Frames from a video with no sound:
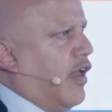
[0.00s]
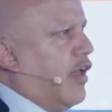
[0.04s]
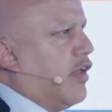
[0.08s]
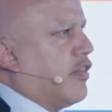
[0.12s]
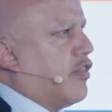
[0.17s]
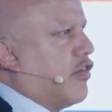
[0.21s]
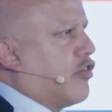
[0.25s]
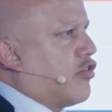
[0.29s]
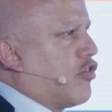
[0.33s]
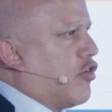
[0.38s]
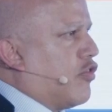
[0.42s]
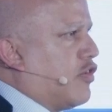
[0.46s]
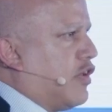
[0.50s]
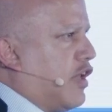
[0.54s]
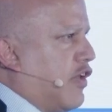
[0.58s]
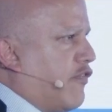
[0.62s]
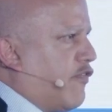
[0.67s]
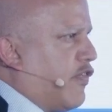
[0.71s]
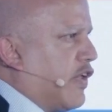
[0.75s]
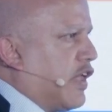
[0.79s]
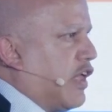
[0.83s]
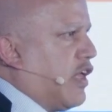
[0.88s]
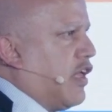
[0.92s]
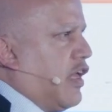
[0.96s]
the
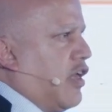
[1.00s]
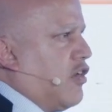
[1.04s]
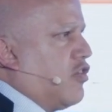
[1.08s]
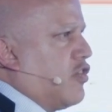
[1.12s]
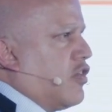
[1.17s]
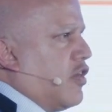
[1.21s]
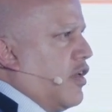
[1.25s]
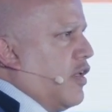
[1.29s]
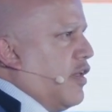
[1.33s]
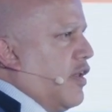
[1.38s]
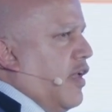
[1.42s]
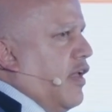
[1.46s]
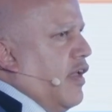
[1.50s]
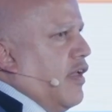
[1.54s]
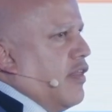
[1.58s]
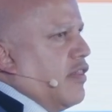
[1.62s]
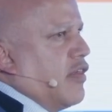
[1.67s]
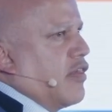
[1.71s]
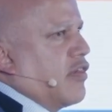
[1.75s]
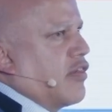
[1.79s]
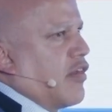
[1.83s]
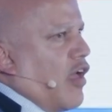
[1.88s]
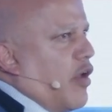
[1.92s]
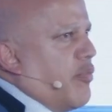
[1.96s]
certification,
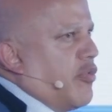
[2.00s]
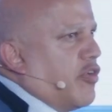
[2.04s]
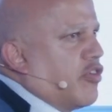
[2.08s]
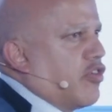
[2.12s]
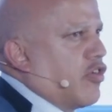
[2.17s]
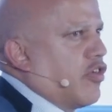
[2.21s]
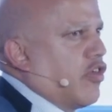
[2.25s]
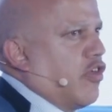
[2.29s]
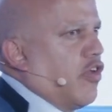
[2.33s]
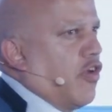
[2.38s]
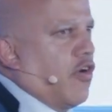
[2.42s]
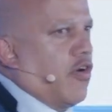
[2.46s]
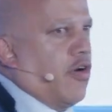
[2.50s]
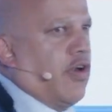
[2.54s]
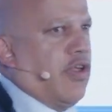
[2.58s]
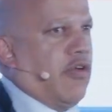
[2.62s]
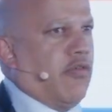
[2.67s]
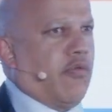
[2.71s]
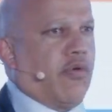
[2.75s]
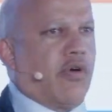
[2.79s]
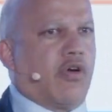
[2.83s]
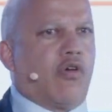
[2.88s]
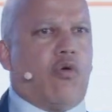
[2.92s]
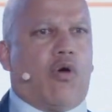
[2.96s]
the cybersecurity
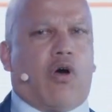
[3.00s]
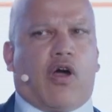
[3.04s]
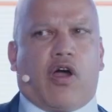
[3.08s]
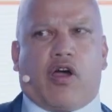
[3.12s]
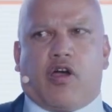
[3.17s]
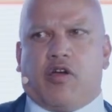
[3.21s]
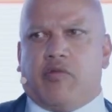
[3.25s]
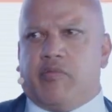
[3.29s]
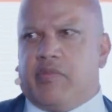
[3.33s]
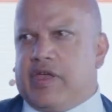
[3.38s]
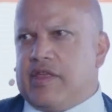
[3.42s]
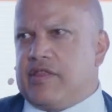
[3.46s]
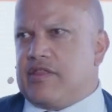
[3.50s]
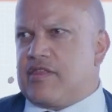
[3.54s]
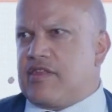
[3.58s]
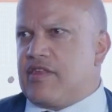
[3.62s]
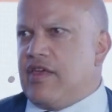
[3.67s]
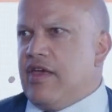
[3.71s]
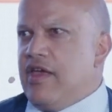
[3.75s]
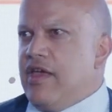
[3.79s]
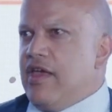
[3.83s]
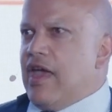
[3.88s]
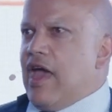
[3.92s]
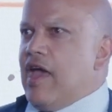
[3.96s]
requirements
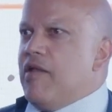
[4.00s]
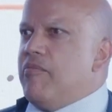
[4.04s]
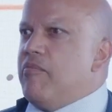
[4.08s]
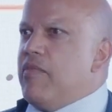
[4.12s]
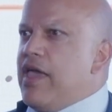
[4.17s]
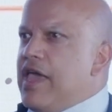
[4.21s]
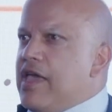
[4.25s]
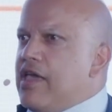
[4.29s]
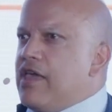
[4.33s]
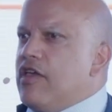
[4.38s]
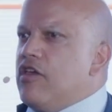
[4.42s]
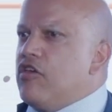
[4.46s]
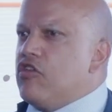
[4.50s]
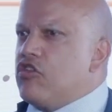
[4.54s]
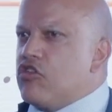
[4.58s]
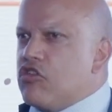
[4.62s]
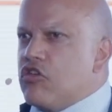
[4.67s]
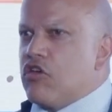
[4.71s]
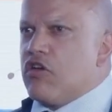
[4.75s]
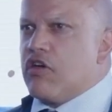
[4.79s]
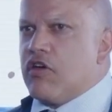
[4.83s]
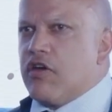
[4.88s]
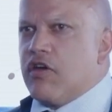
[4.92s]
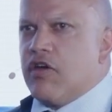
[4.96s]
and making
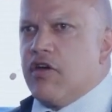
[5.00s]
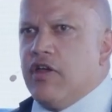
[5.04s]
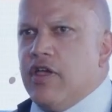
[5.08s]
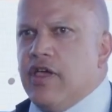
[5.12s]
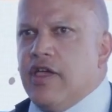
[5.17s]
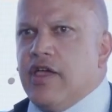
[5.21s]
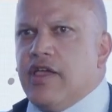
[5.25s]
sure